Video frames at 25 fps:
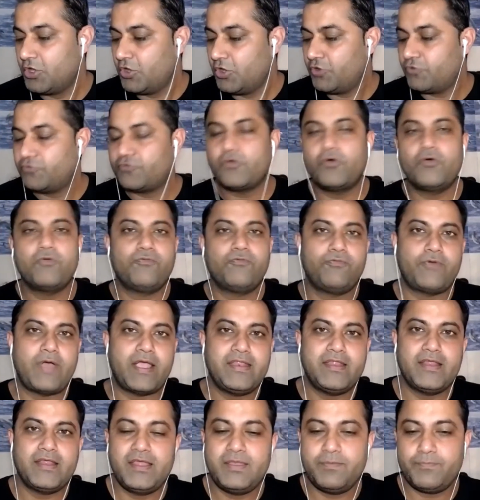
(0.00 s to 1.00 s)
So
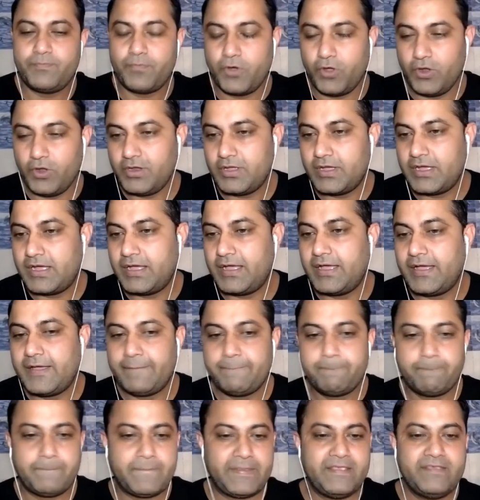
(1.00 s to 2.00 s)
finally, Paul,
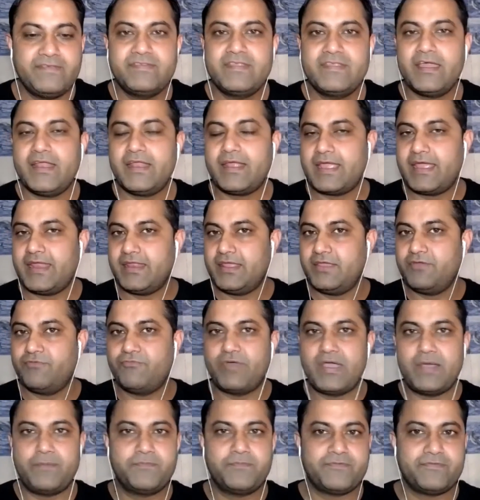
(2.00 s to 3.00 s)
is there any
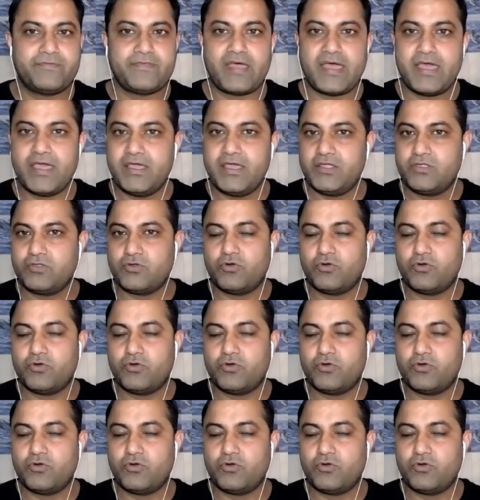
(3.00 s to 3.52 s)
website